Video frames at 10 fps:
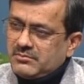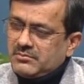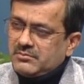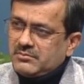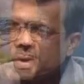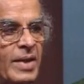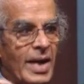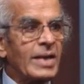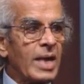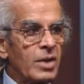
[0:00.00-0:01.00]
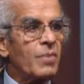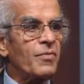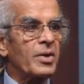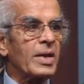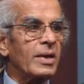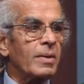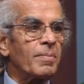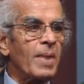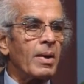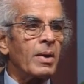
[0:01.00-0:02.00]
and the right kind of organic
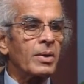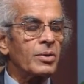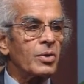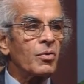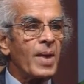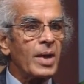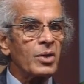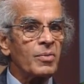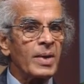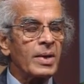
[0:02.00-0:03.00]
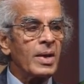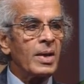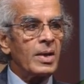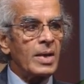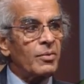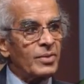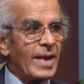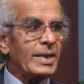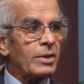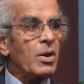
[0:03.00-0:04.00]
residue management. Now,
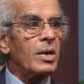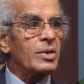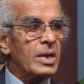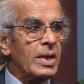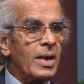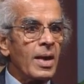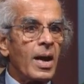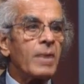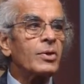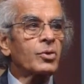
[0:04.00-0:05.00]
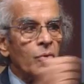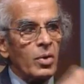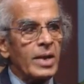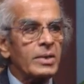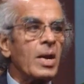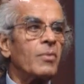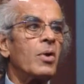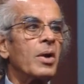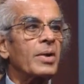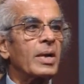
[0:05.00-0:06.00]
that technology, I was told, has now
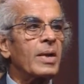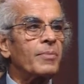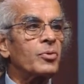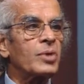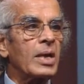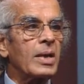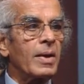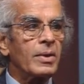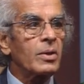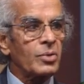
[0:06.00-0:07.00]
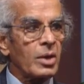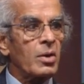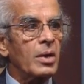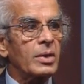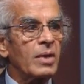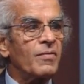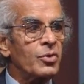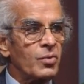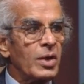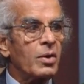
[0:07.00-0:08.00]
gone right up to China. This technology
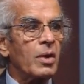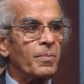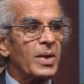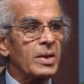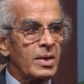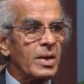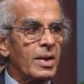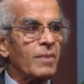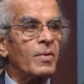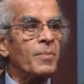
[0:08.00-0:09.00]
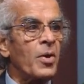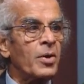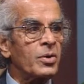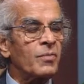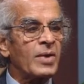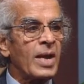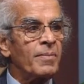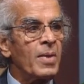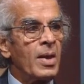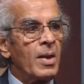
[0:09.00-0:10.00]
eventually got patented at one point of
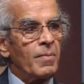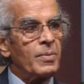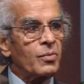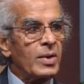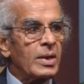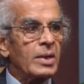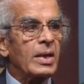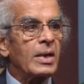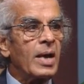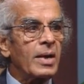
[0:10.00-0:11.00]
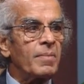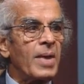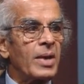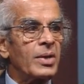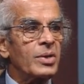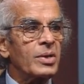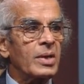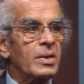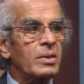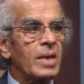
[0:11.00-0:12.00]
time between the tea garden managers
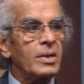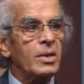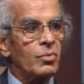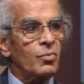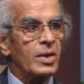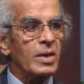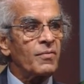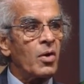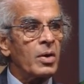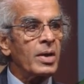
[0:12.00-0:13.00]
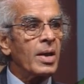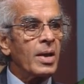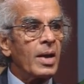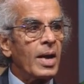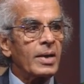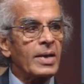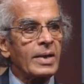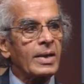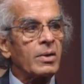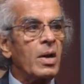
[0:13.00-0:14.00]
and the scientists who were involved, and
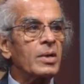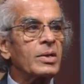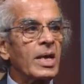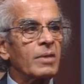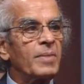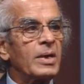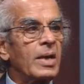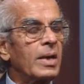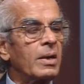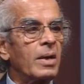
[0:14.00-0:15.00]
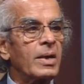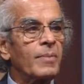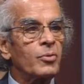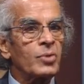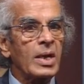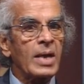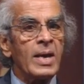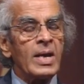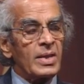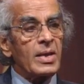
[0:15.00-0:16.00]
that technology has been taken right up to China.
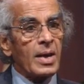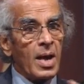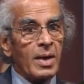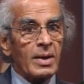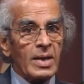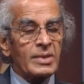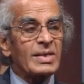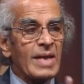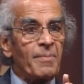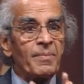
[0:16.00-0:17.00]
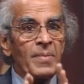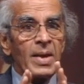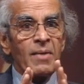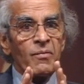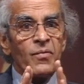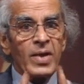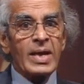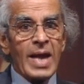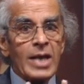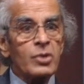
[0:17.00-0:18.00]
There are some
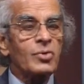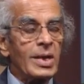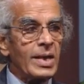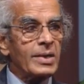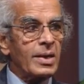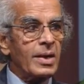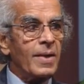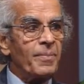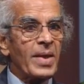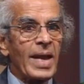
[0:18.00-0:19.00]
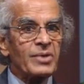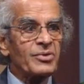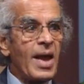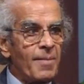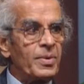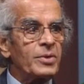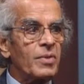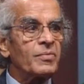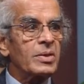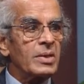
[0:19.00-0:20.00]
very isolated examples
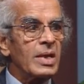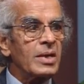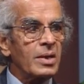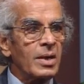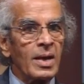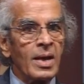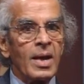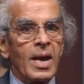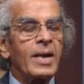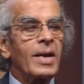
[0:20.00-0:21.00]
of this nature, and I